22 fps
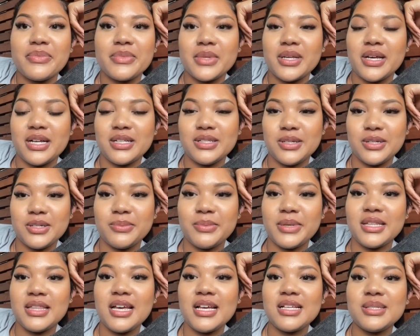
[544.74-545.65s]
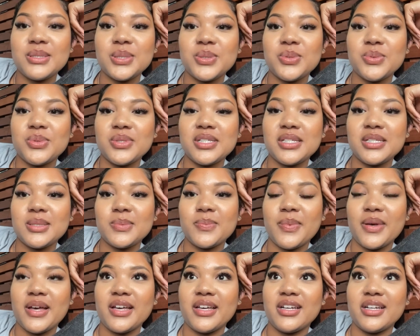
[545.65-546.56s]
I told him my license was
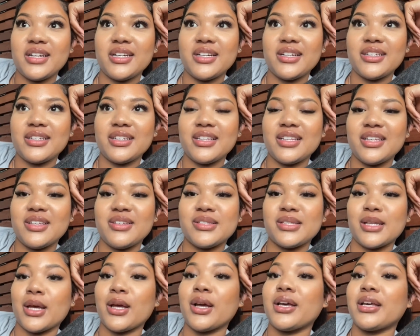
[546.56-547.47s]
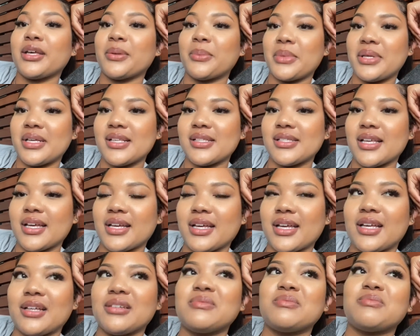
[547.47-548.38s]
expired and he's like, give me a
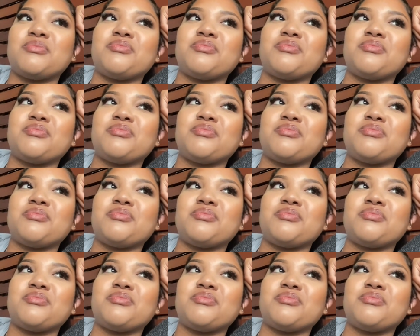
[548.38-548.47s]
second.